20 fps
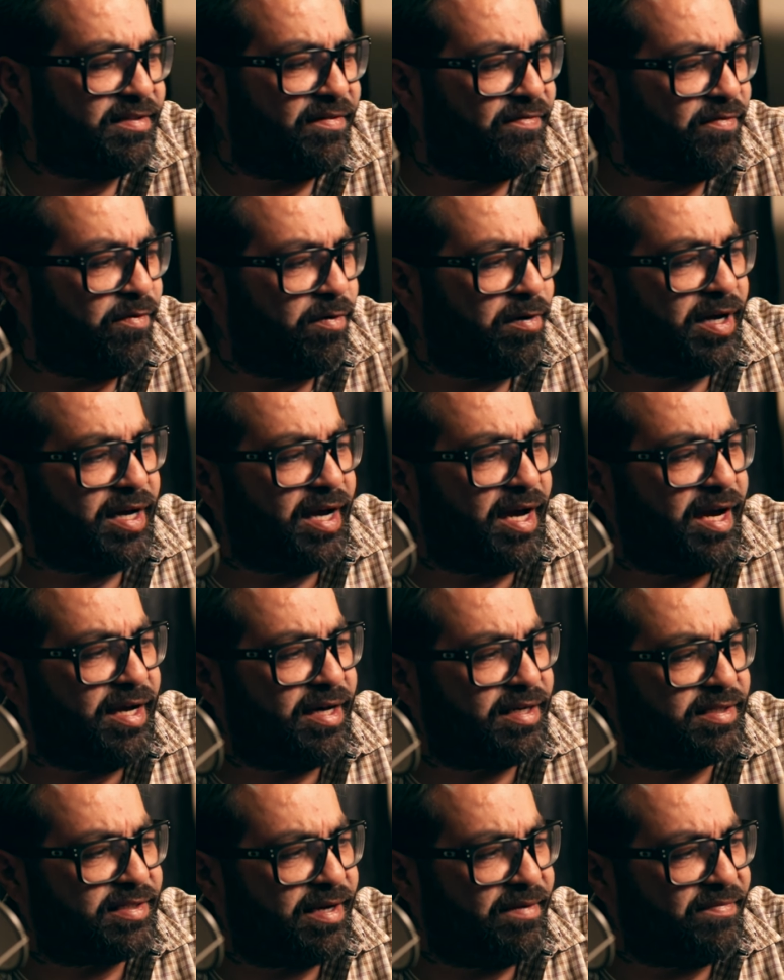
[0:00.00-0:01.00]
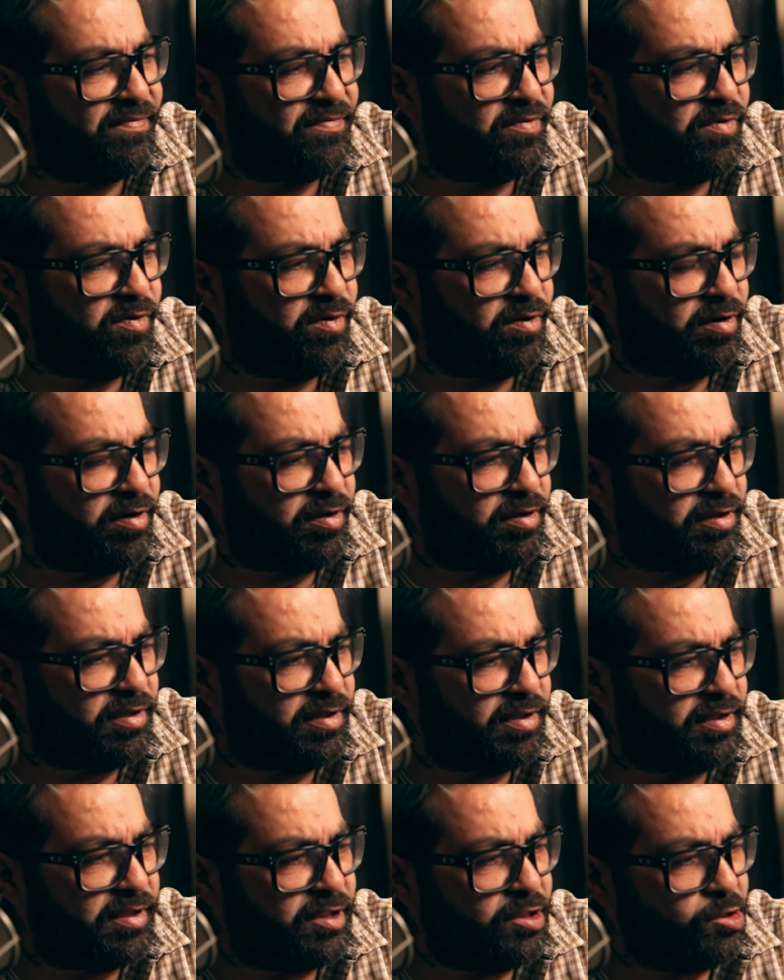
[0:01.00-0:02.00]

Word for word: a 4K except for